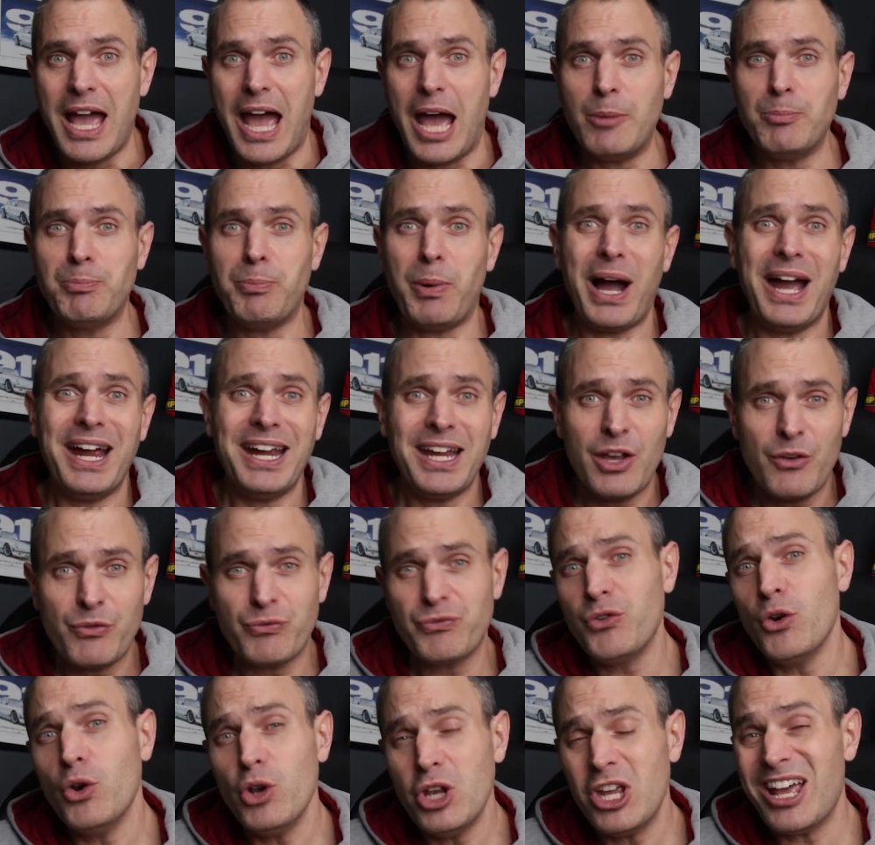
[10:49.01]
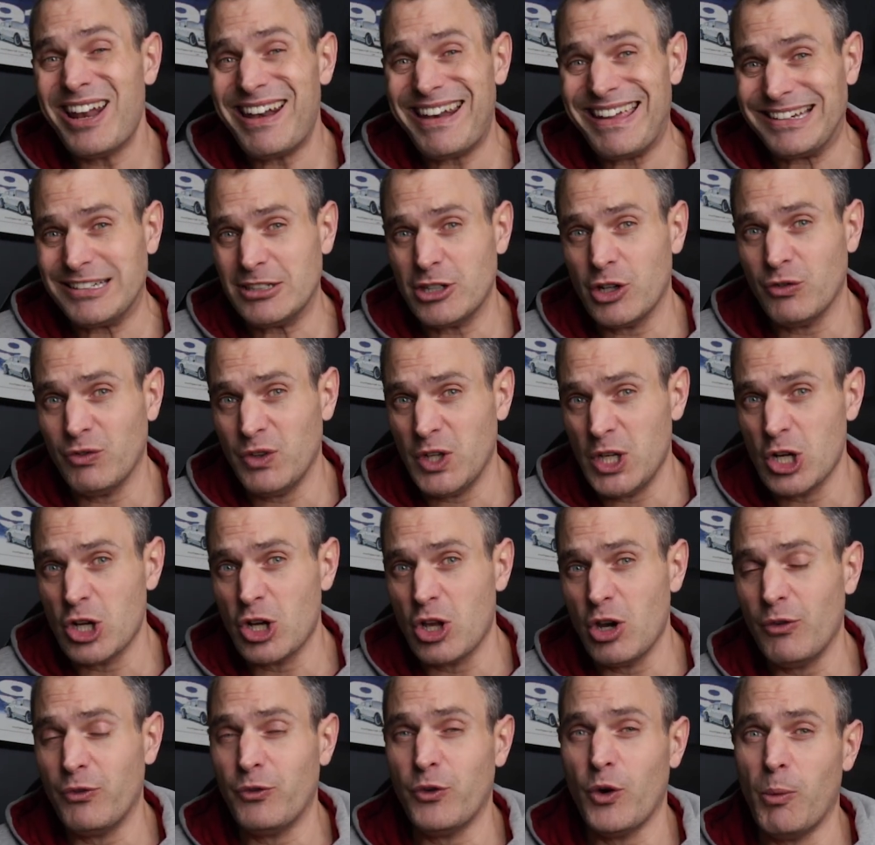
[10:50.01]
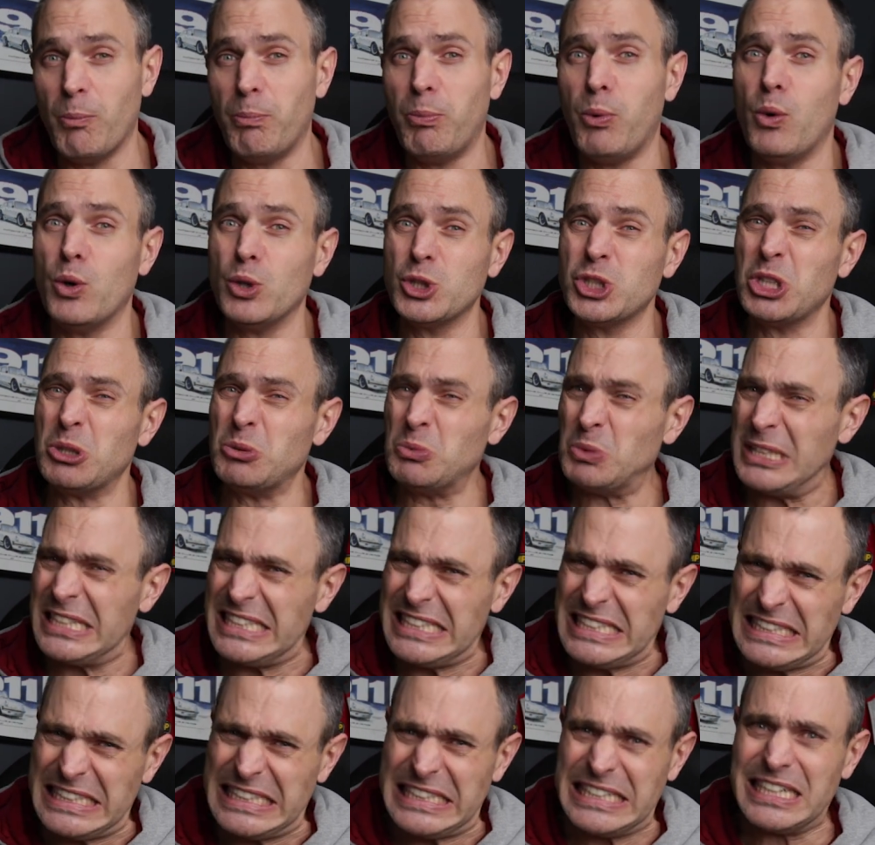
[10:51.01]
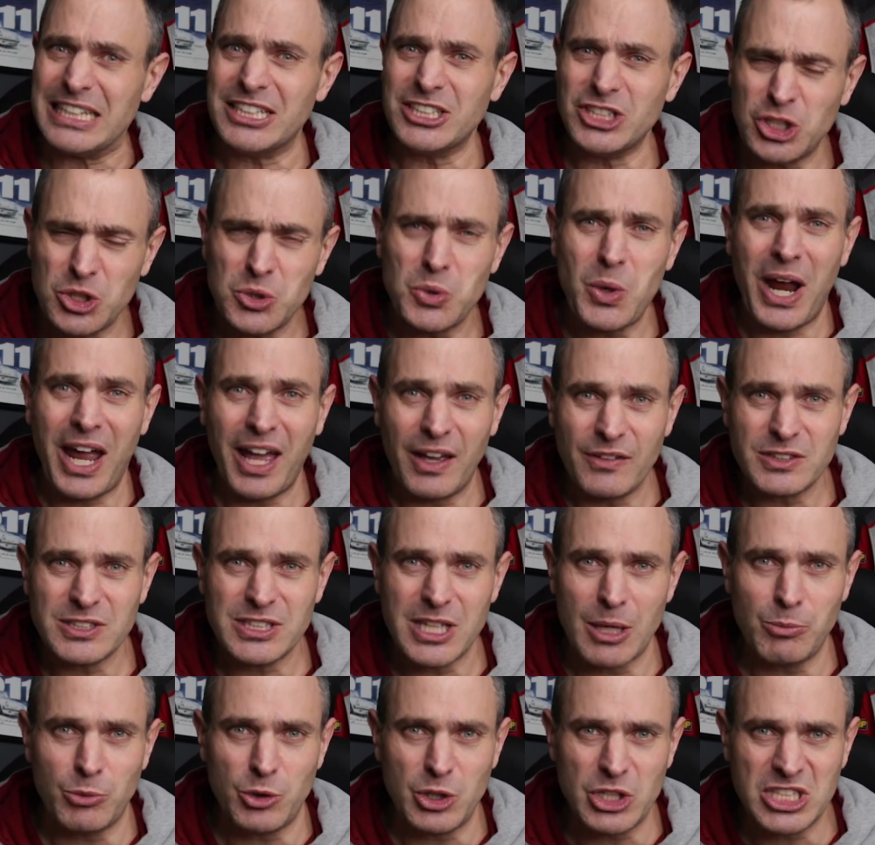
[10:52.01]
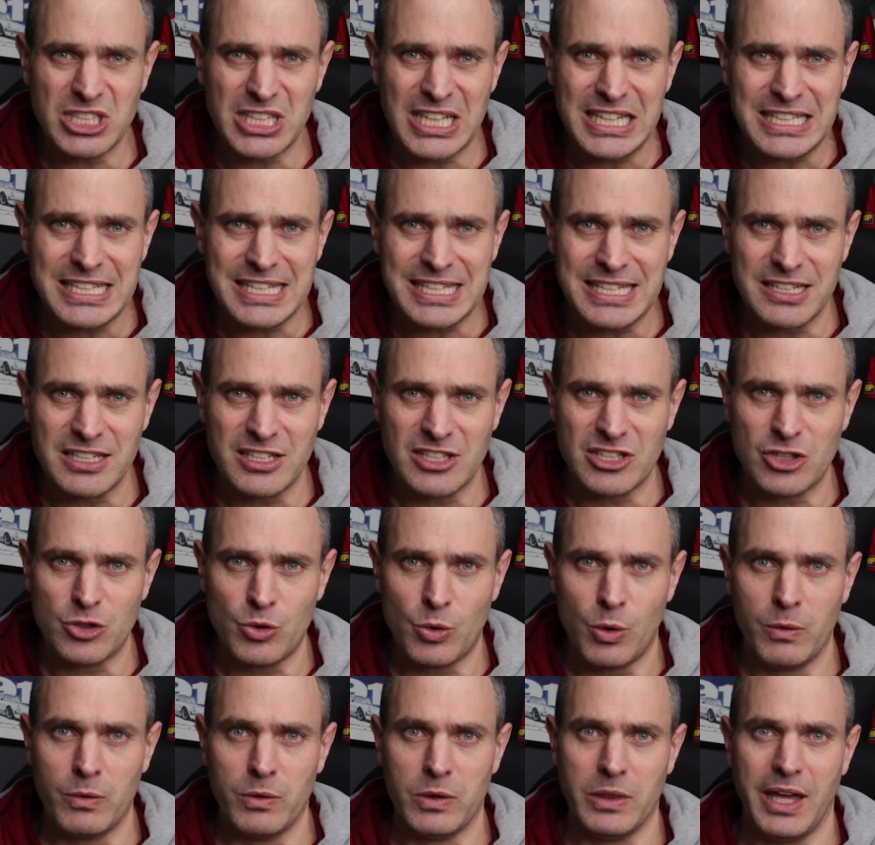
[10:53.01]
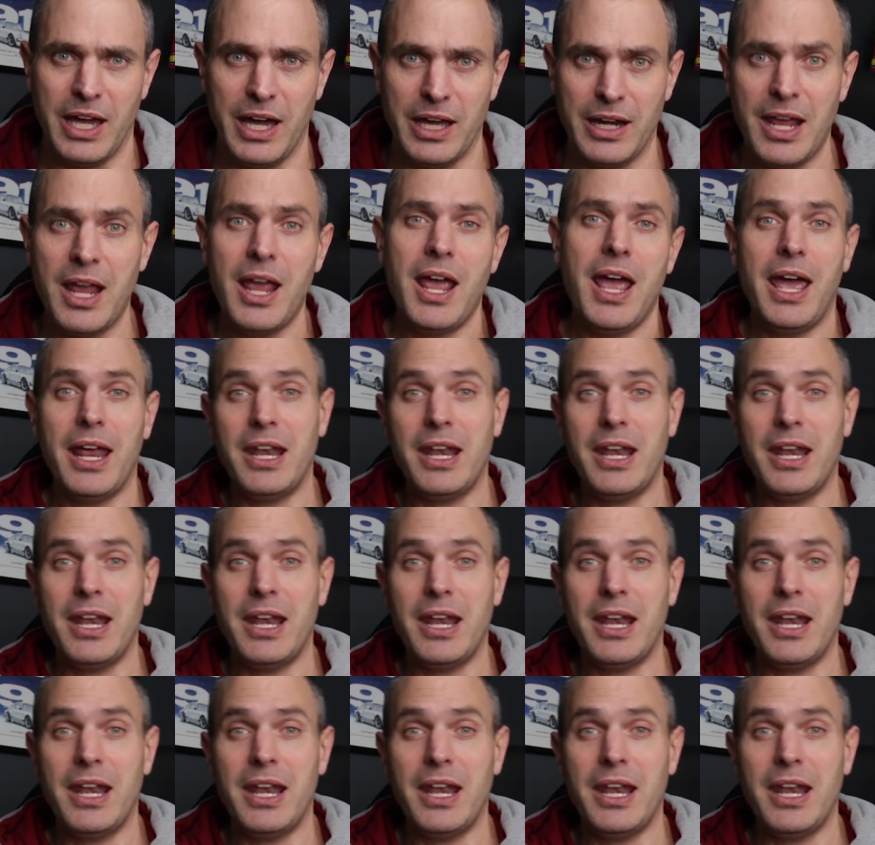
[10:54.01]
And buying a fully electric vehicle from Porsche, well, I do have some resistance toward that.